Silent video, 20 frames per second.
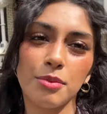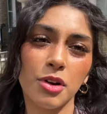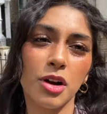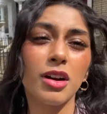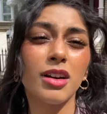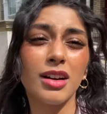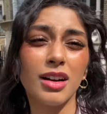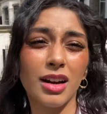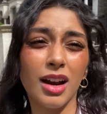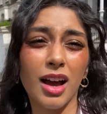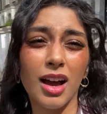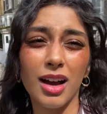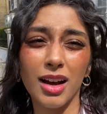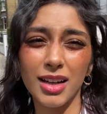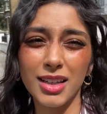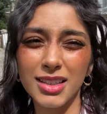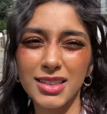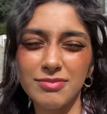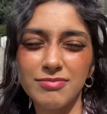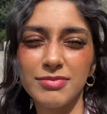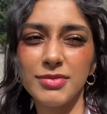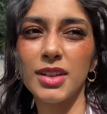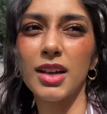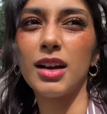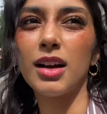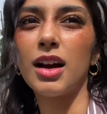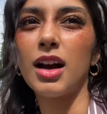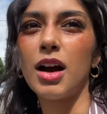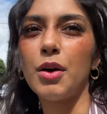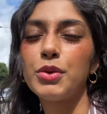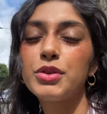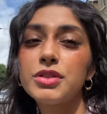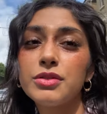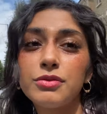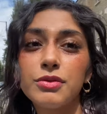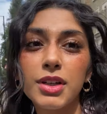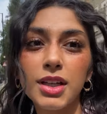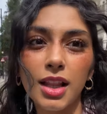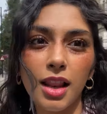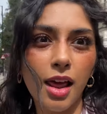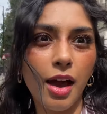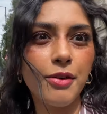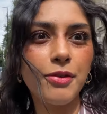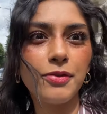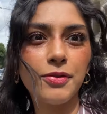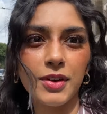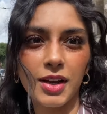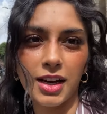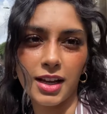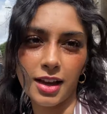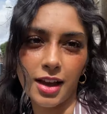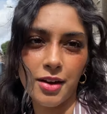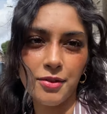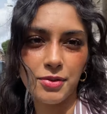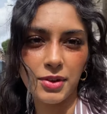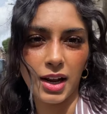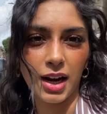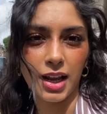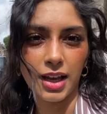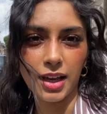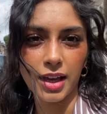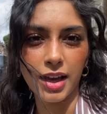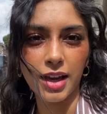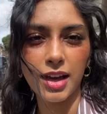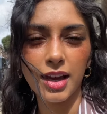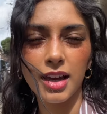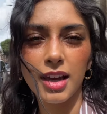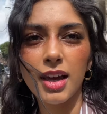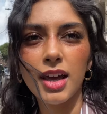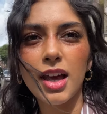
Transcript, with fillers: not gonna lie, I wasn't really like feeling it, feeling it